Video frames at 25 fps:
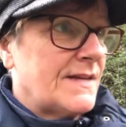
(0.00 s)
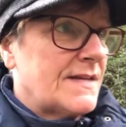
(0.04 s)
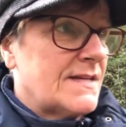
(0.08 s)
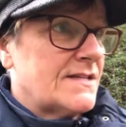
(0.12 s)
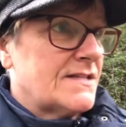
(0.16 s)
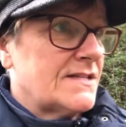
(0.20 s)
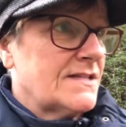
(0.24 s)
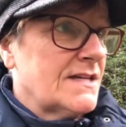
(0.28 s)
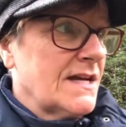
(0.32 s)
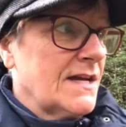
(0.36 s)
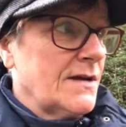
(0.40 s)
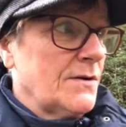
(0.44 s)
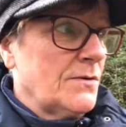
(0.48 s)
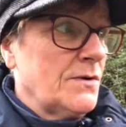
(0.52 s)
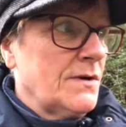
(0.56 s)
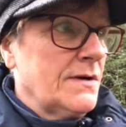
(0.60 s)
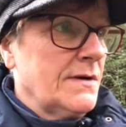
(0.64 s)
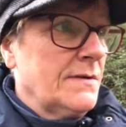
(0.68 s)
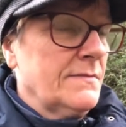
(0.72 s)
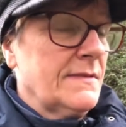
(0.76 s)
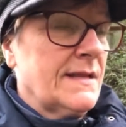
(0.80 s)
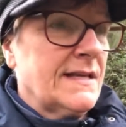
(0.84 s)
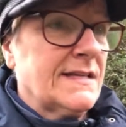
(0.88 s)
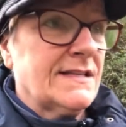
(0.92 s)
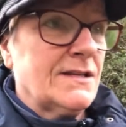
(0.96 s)

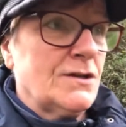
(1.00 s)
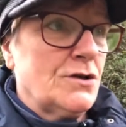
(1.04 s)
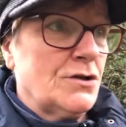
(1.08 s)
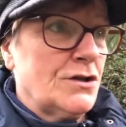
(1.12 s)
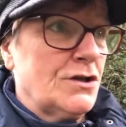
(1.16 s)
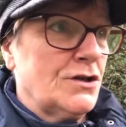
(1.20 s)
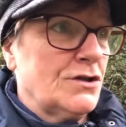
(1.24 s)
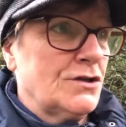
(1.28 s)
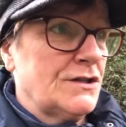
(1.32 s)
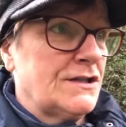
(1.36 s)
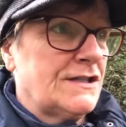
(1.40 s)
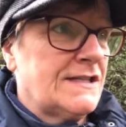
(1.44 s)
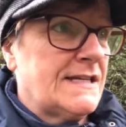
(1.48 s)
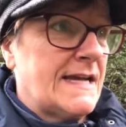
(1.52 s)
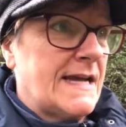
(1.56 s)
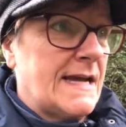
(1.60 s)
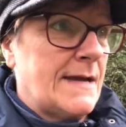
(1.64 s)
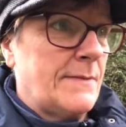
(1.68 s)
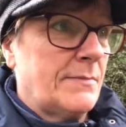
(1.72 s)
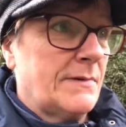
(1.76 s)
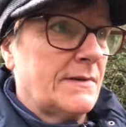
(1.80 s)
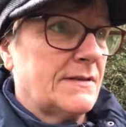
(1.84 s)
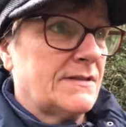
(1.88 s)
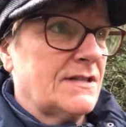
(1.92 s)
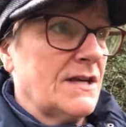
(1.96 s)
So that's another good tip,
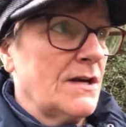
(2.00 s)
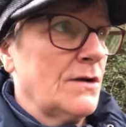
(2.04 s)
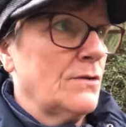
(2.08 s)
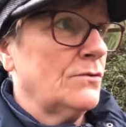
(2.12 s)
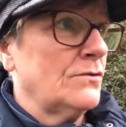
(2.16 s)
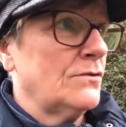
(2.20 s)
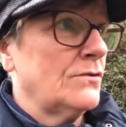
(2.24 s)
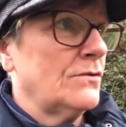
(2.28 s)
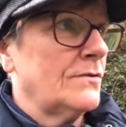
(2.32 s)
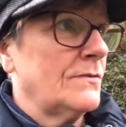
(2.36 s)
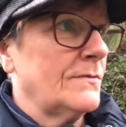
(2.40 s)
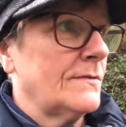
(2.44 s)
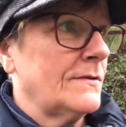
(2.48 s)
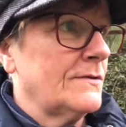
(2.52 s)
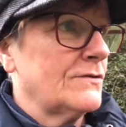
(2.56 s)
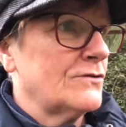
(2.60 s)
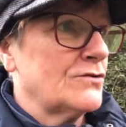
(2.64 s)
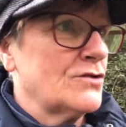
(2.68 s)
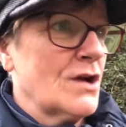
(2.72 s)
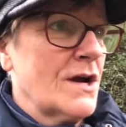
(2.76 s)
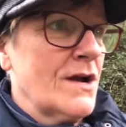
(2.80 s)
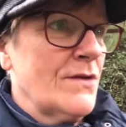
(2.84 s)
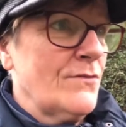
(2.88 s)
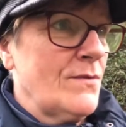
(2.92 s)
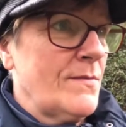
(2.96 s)
so
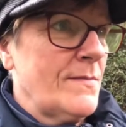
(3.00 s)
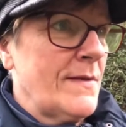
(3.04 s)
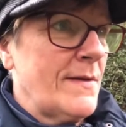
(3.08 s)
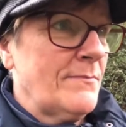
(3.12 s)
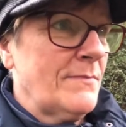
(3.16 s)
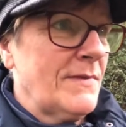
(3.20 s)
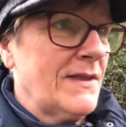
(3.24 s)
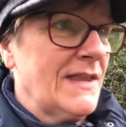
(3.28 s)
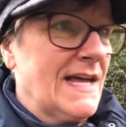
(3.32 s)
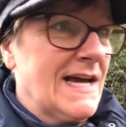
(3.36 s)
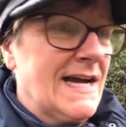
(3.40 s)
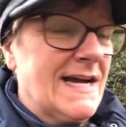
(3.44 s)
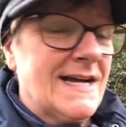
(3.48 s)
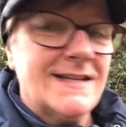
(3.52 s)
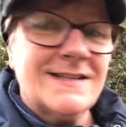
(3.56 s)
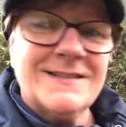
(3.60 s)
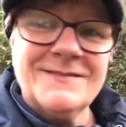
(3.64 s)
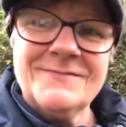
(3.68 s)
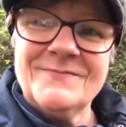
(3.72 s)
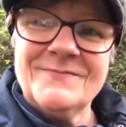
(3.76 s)
try and remember that.